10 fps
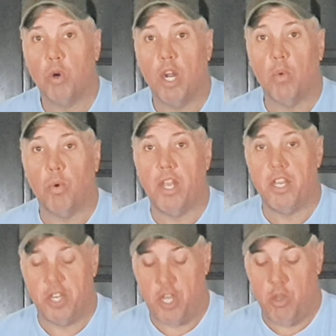where
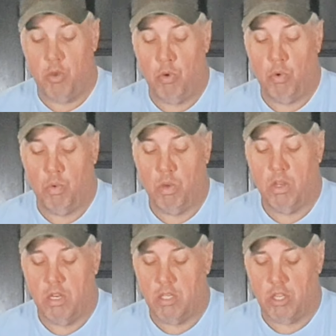when you
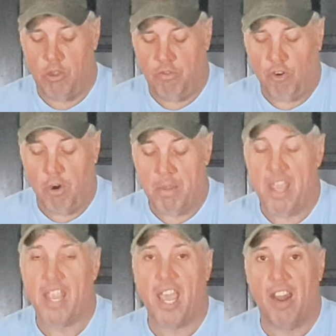do form
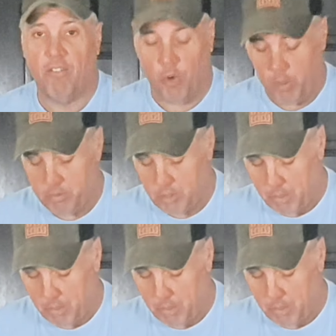it, it kind of forms a